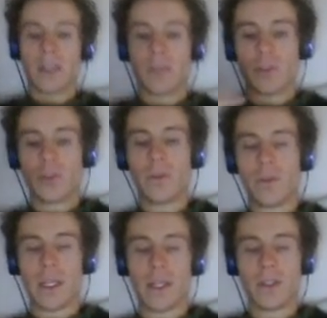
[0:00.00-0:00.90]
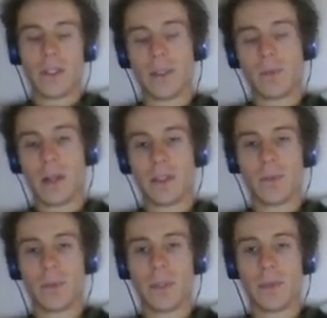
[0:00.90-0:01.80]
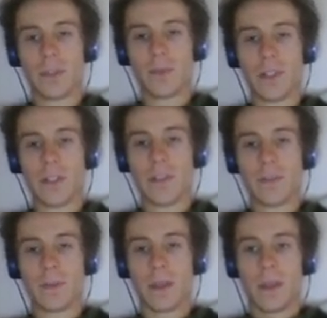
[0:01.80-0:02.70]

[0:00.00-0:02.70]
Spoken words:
as much unification as possible between species.